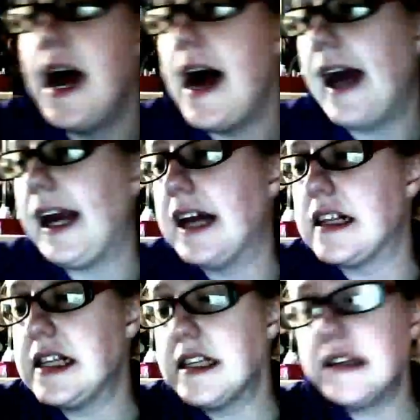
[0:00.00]
And
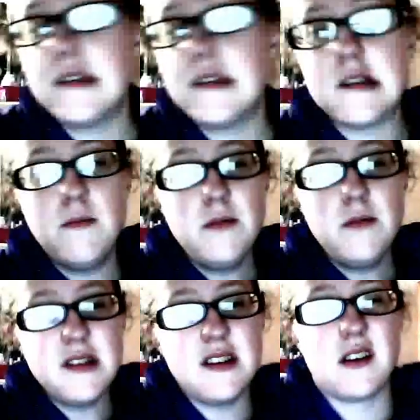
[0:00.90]
this is almost
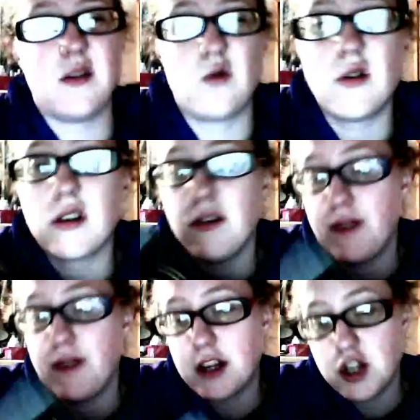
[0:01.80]
like historical
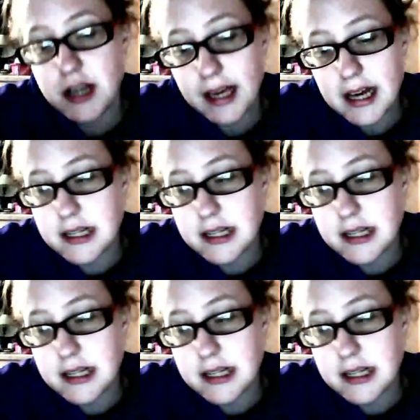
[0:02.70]
fiction, I guess,